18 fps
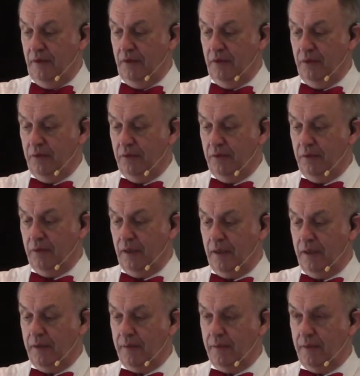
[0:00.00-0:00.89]
you know,
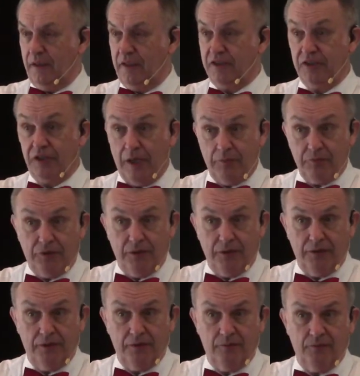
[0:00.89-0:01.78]

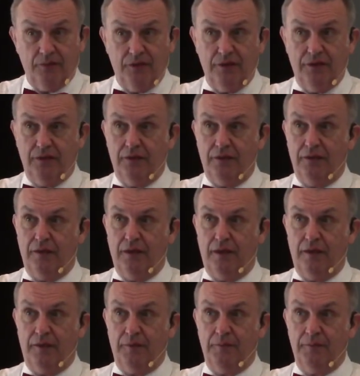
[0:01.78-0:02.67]
accepted
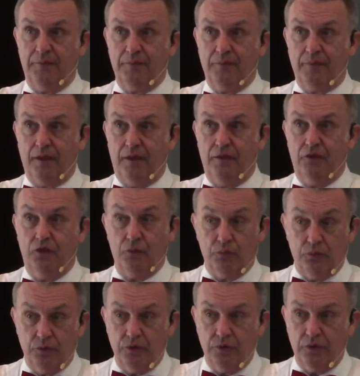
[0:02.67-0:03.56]
the
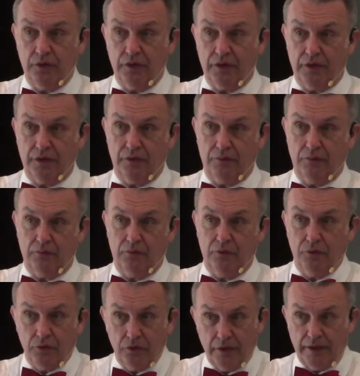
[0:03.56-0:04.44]

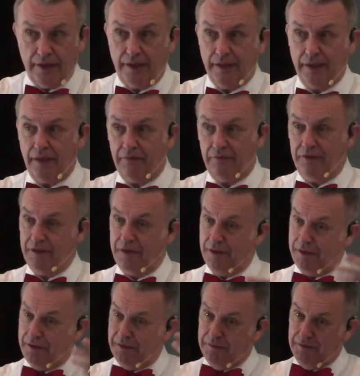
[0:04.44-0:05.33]
ruling of
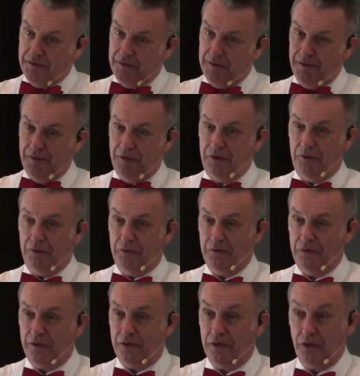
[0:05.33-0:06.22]
the, you
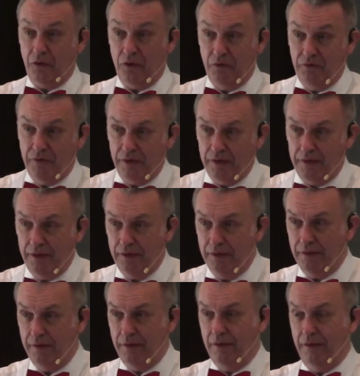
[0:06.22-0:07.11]
know, the
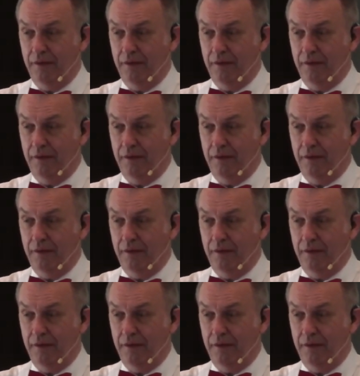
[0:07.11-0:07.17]
COVID